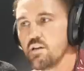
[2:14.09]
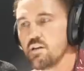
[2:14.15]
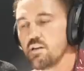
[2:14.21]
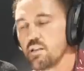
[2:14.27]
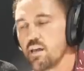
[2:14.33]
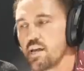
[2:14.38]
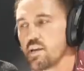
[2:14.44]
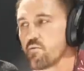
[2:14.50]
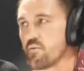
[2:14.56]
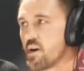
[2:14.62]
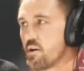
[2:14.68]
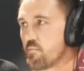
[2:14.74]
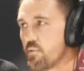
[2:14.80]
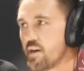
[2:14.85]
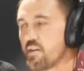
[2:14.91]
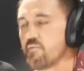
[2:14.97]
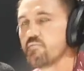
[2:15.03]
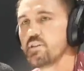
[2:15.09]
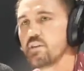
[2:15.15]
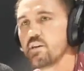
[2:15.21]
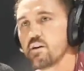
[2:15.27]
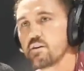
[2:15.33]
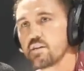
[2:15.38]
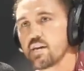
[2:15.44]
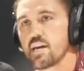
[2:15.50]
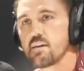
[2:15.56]
laying around playing
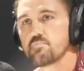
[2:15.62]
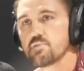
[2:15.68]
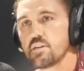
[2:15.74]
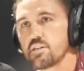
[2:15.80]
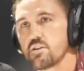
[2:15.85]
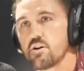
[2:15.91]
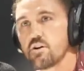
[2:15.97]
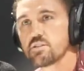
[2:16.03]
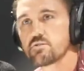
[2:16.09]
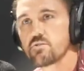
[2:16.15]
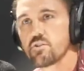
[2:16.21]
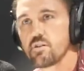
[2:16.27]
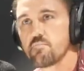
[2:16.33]
video games, eating ice cream,